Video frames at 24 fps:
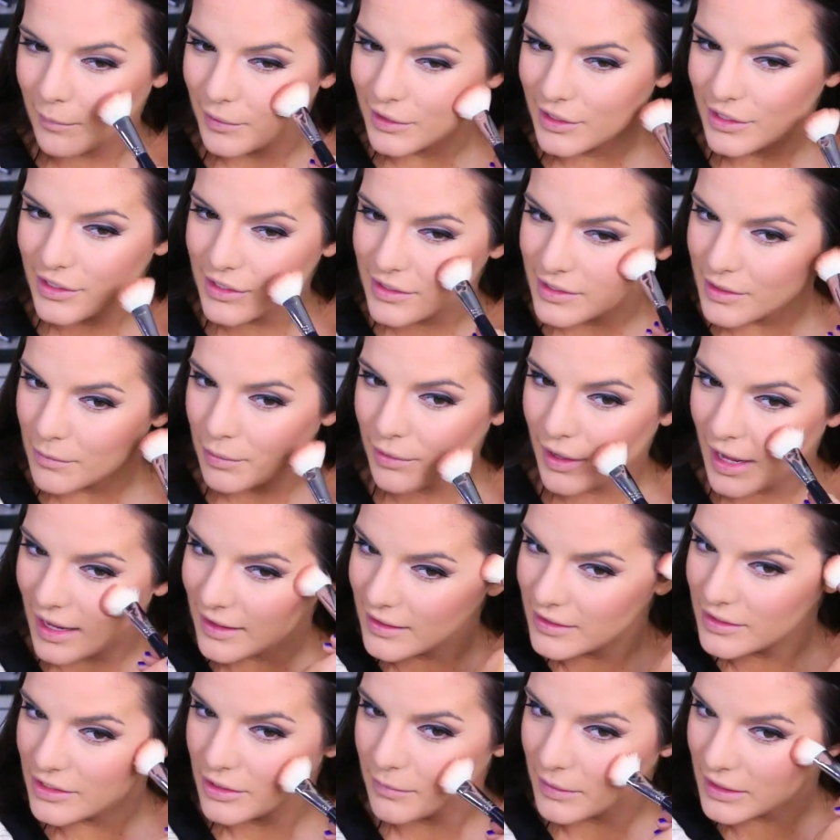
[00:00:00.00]
I'm going to just
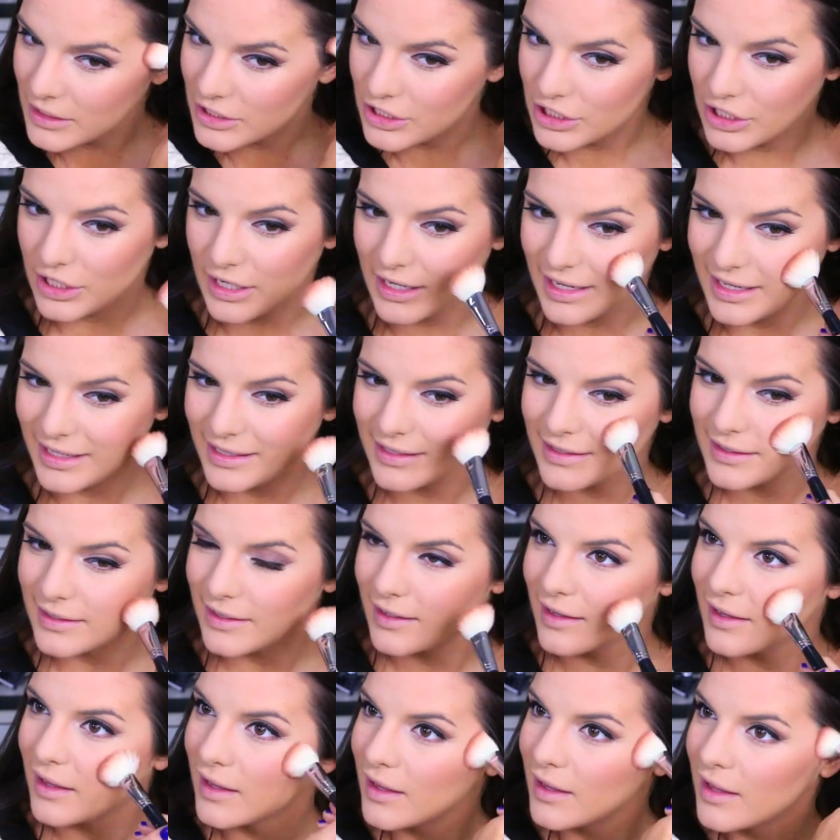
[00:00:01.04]
apply this to my cheeks,
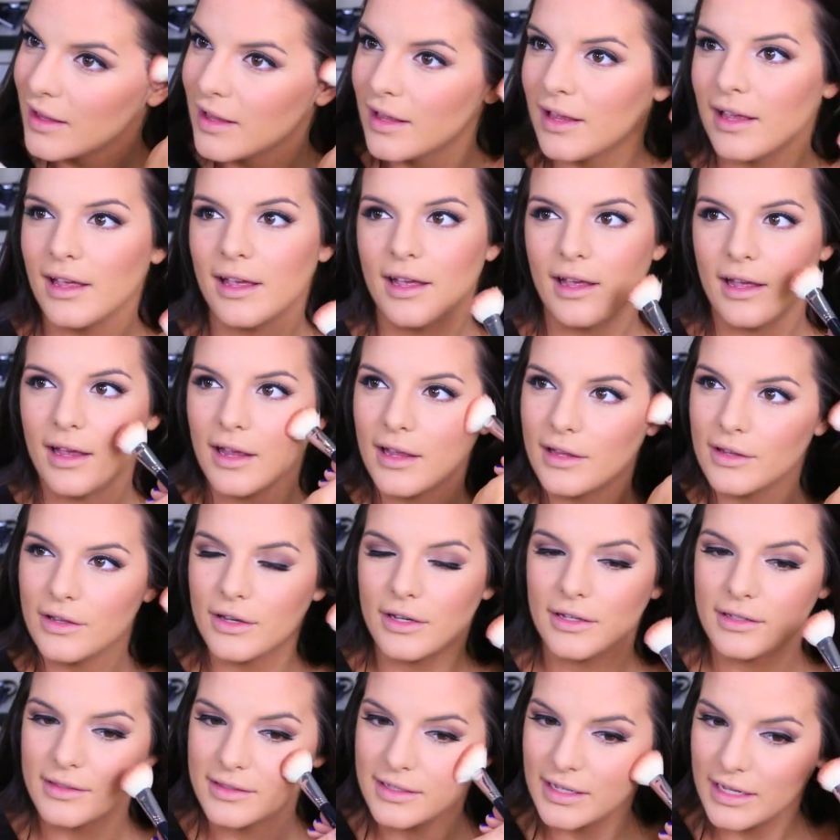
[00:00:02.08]
and you
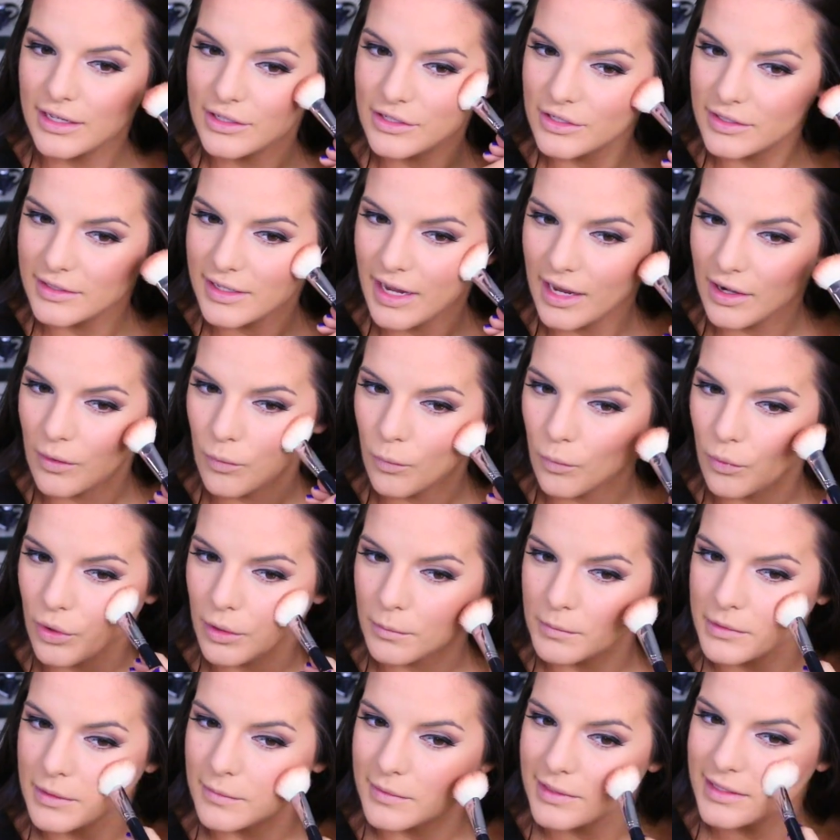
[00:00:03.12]
can see it just kind of
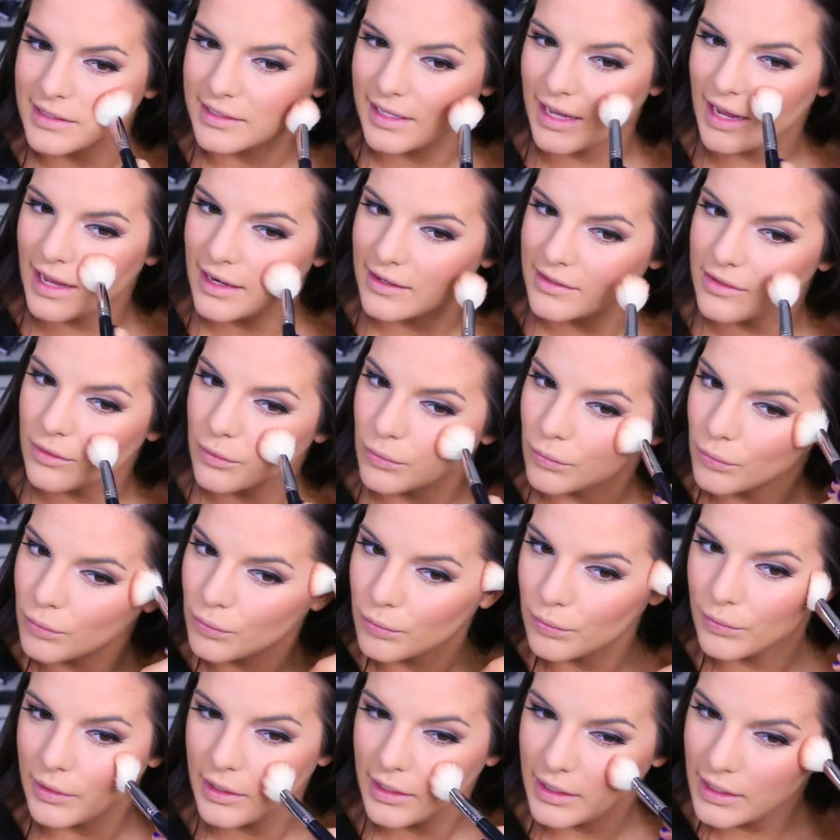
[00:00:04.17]
warms up the skin. It's a
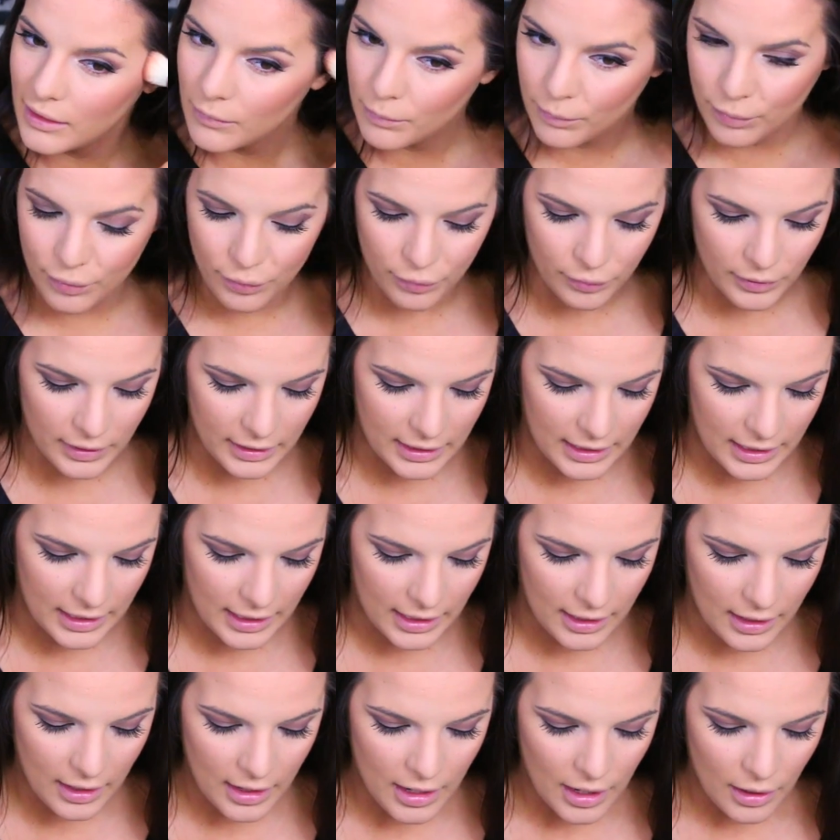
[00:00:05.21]
really
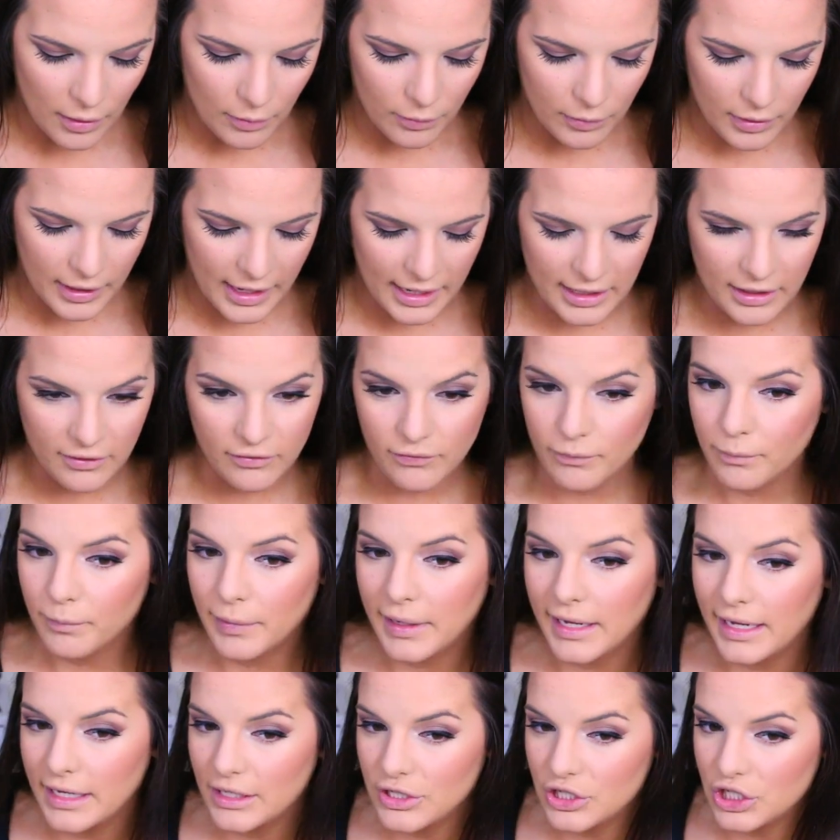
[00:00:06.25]
pretty, kind of
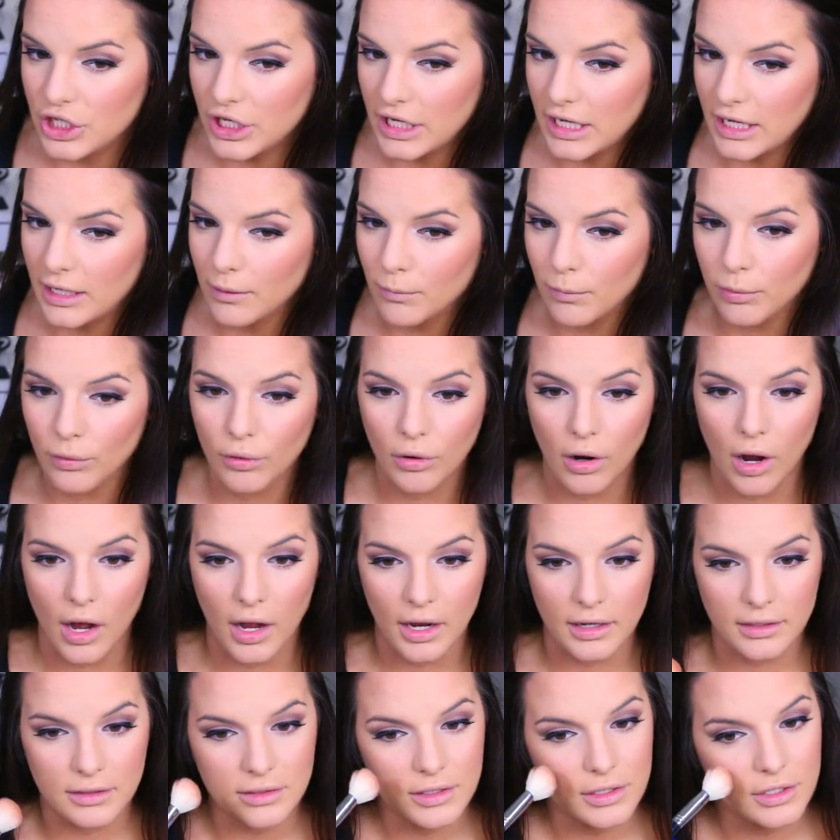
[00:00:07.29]
peachy
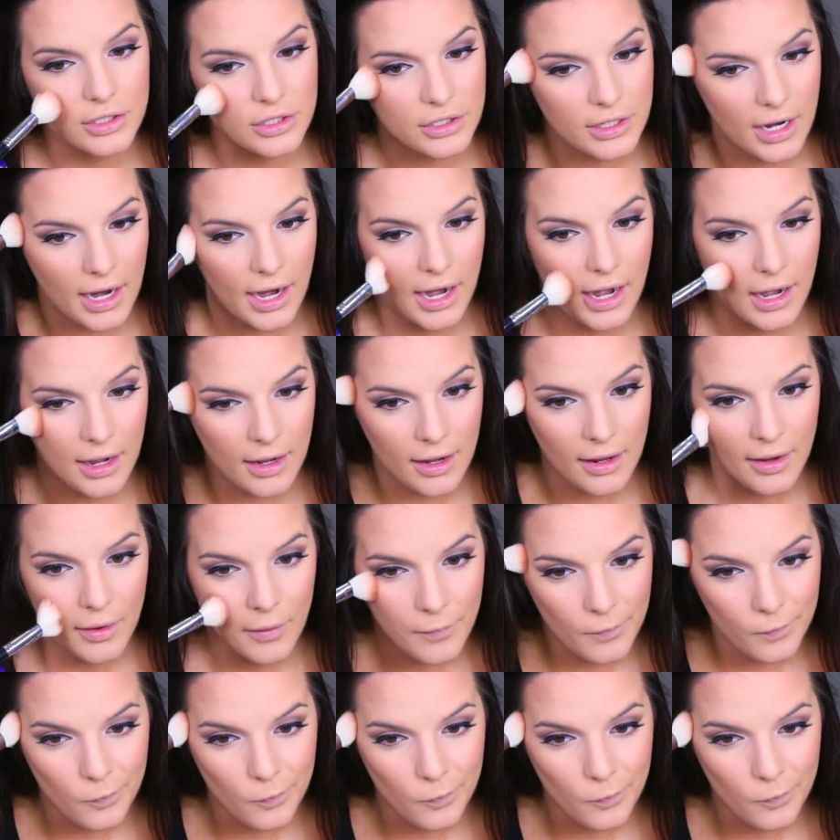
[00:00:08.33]
bronze shade,